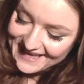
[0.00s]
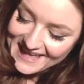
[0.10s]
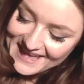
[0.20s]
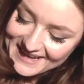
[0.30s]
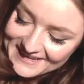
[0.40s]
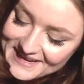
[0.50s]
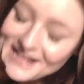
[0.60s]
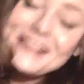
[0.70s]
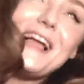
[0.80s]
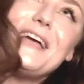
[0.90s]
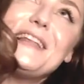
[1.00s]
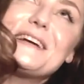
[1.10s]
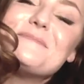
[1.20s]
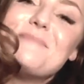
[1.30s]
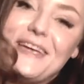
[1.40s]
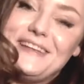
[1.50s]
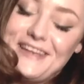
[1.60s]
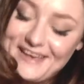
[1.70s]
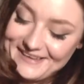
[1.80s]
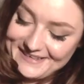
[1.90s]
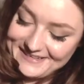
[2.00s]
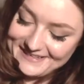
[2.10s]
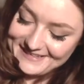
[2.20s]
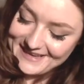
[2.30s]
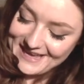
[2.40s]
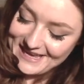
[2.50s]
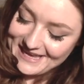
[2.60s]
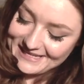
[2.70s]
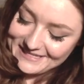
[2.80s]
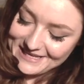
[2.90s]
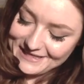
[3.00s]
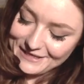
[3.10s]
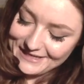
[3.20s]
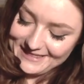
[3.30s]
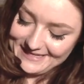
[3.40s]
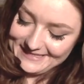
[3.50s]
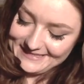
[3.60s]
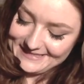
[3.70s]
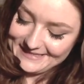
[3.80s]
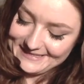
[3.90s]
in Lilac Maniac. And look at this.